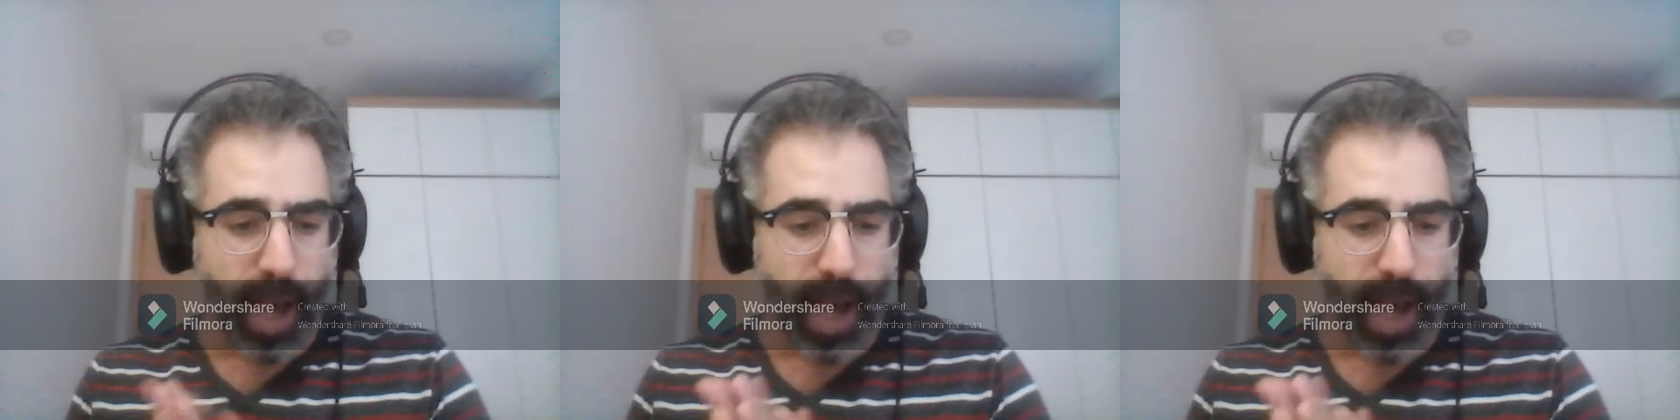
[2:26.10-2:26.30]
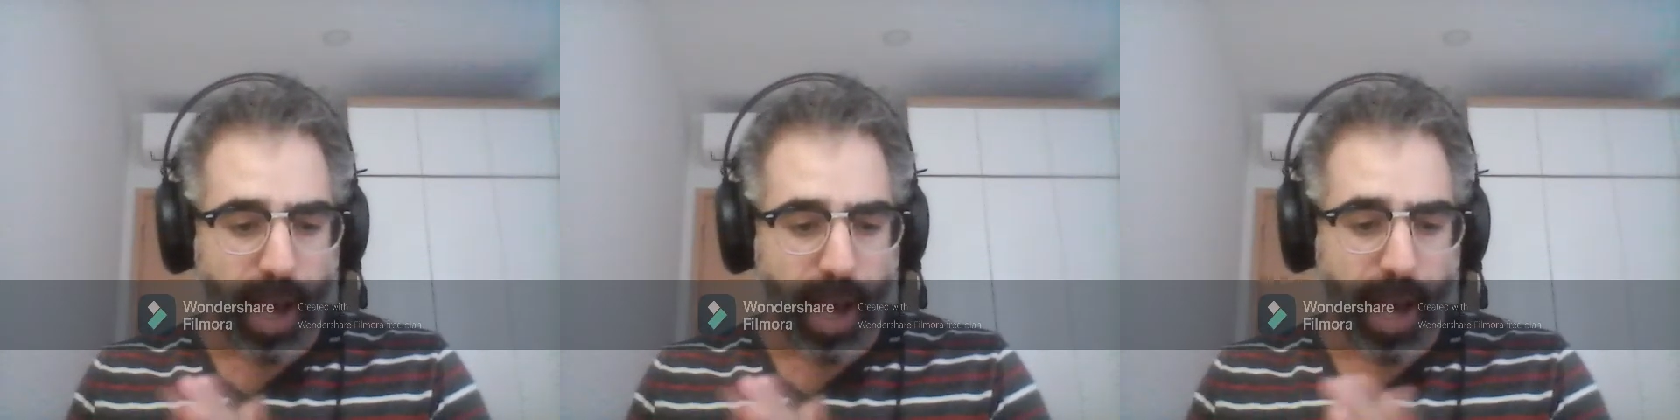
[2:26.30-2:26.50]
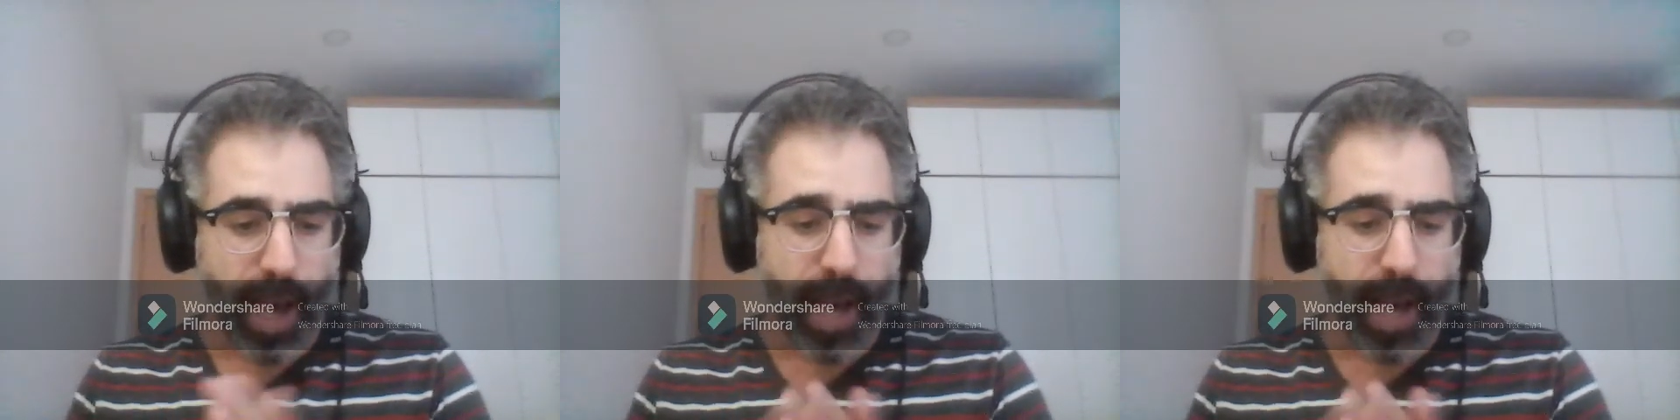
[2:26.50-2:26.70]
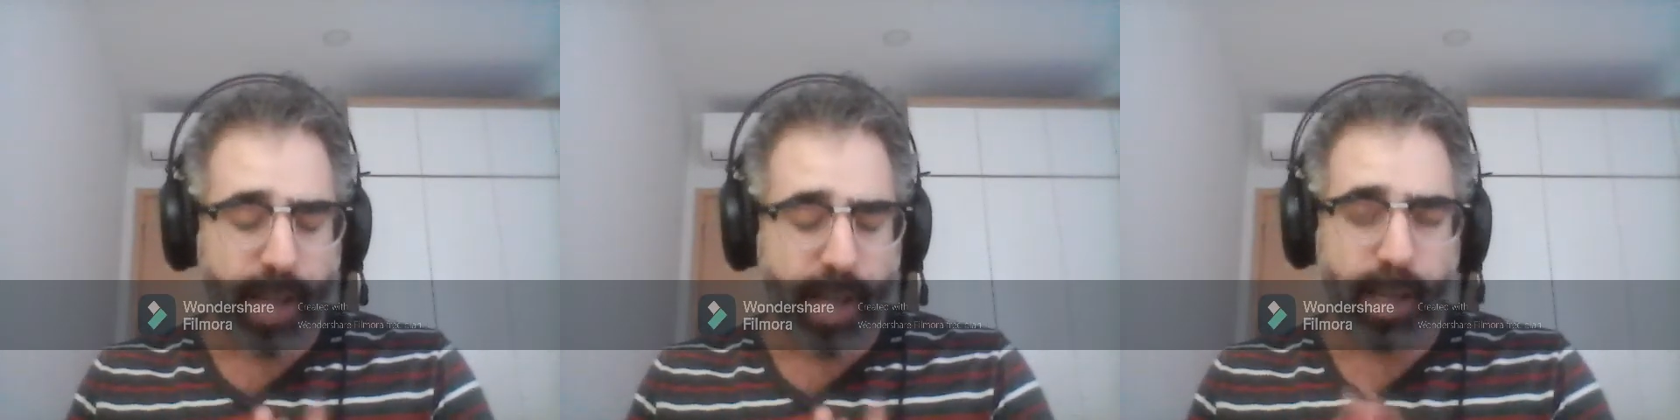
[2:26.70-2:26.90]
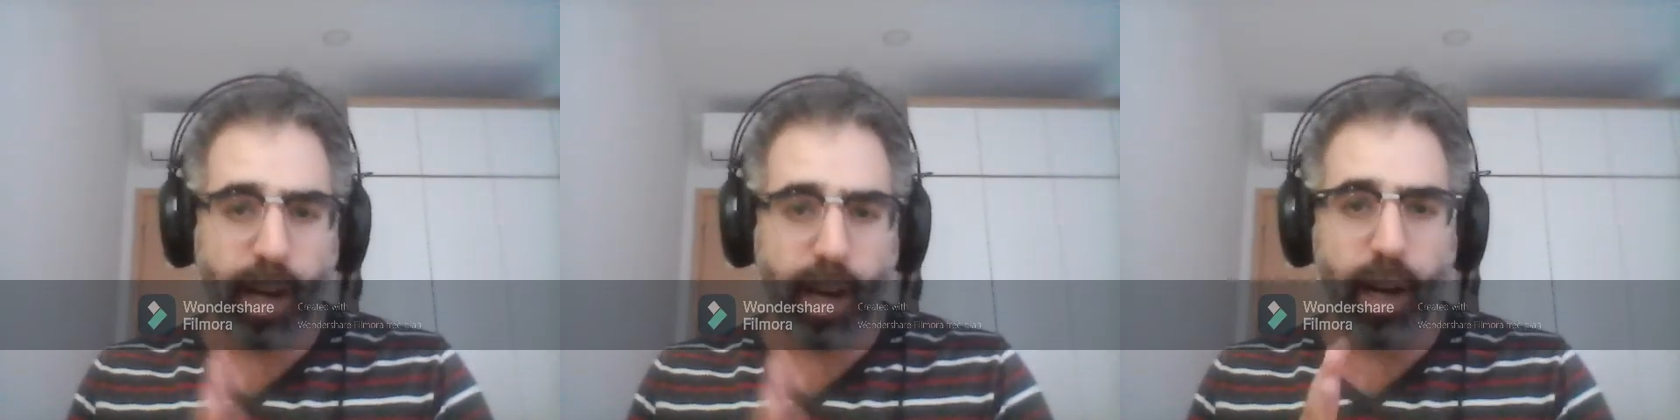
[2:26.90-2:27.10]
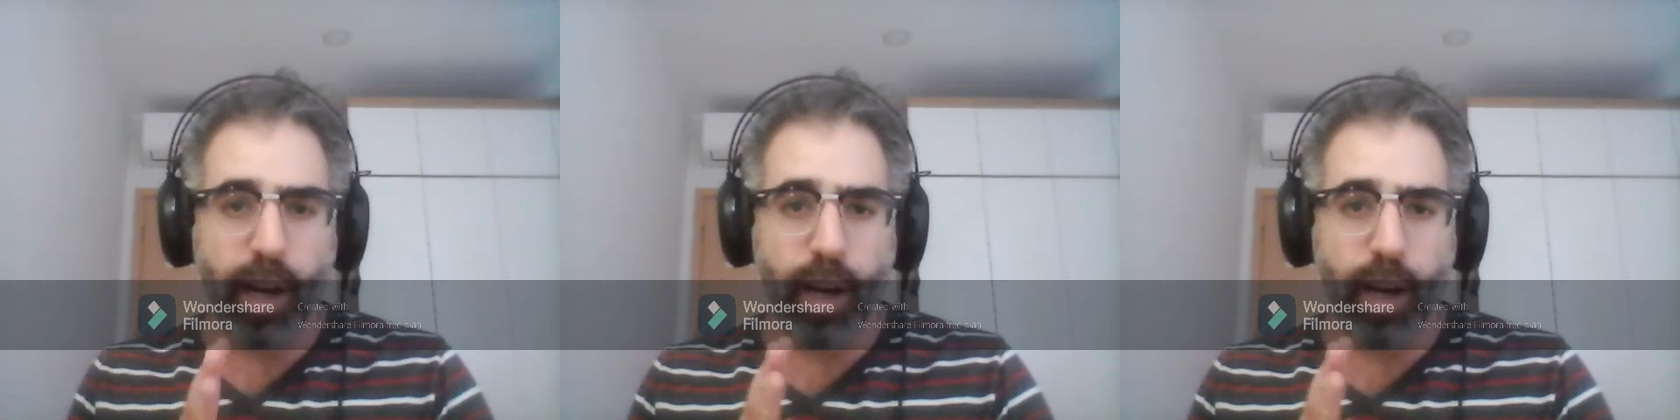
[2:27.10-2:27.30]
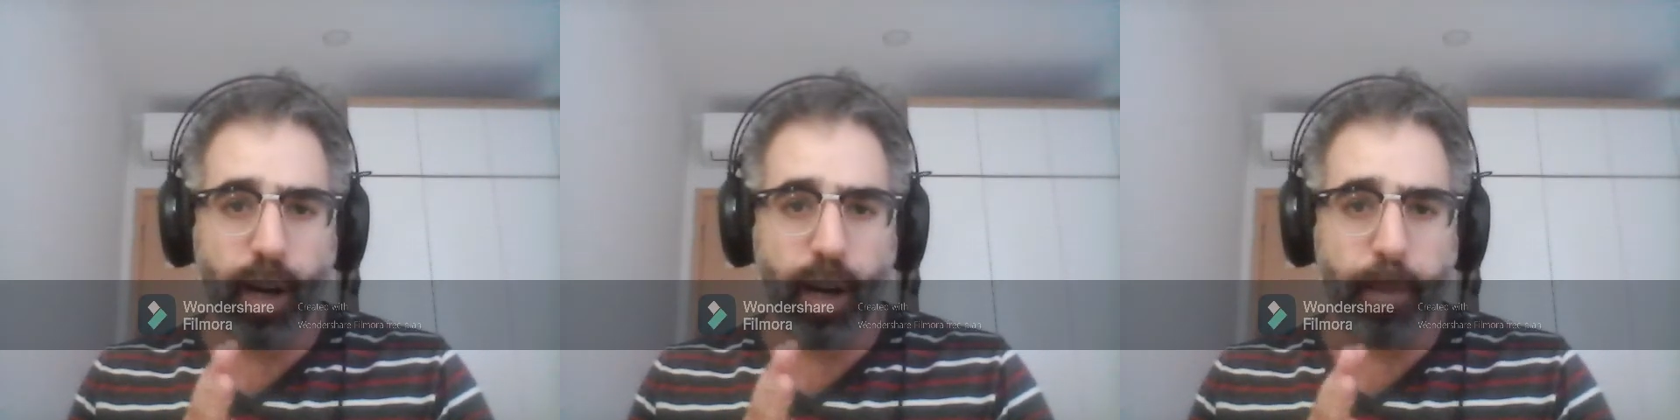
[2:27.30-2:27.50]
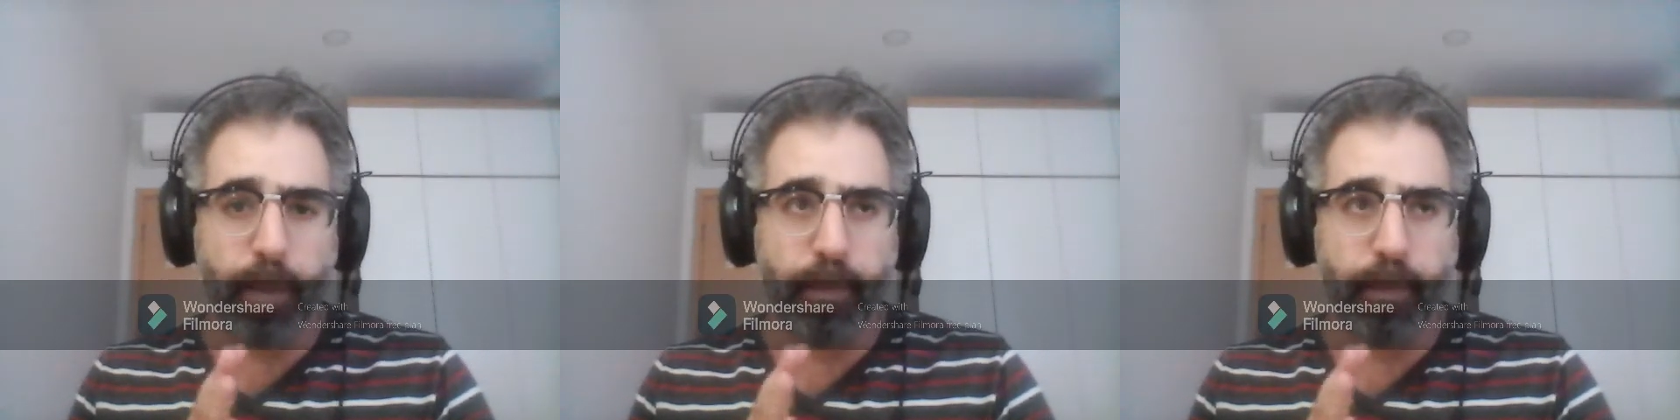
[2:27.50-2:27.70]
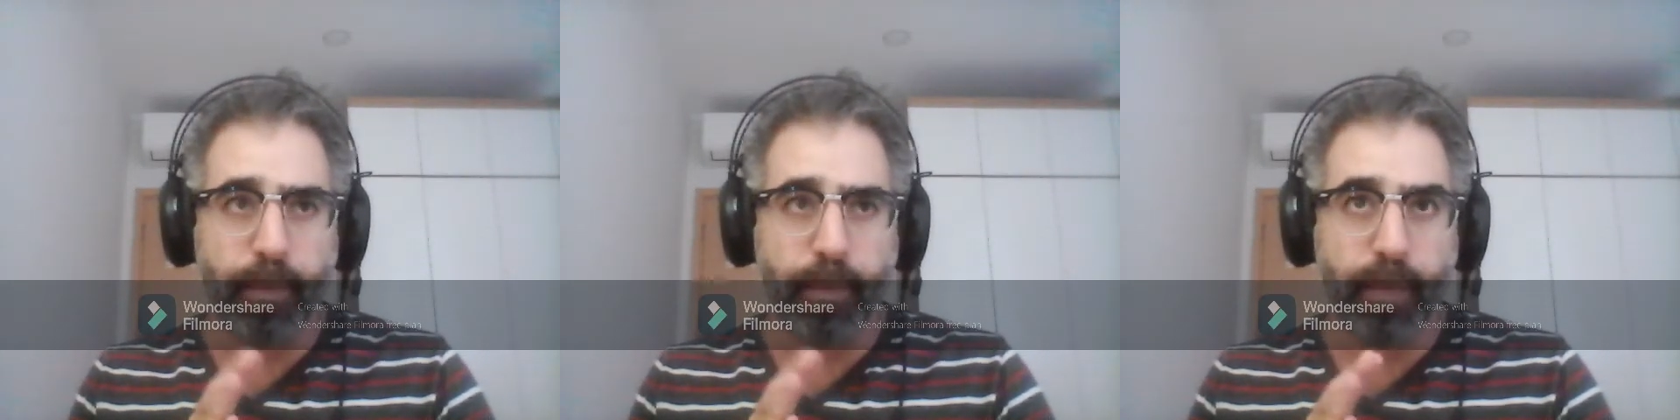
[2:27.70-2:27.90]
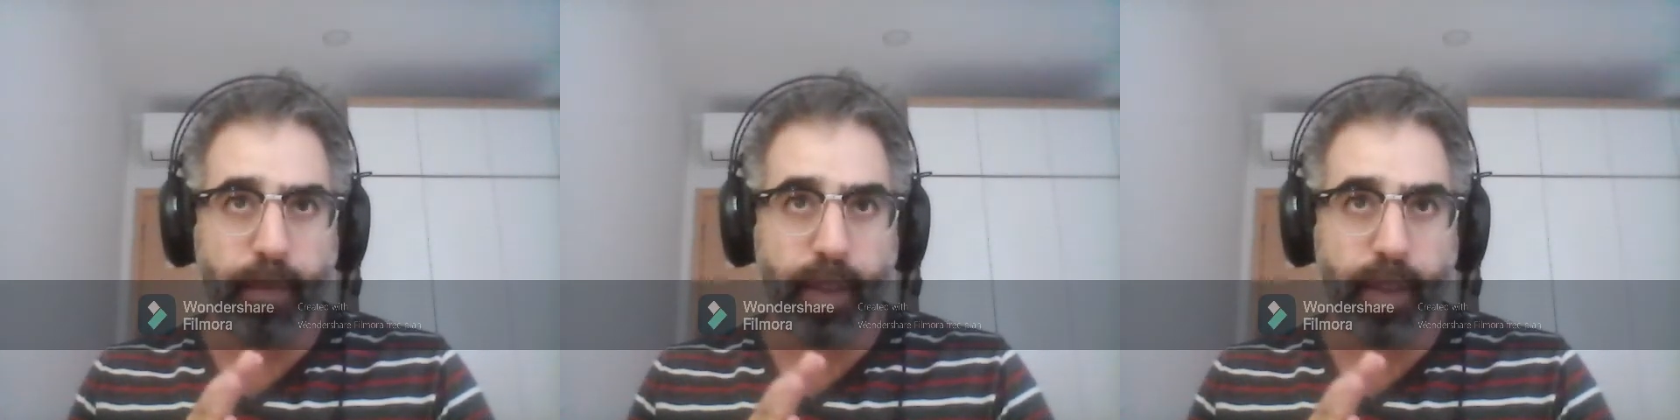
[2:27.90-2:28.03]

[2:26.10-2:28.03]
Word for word: And um,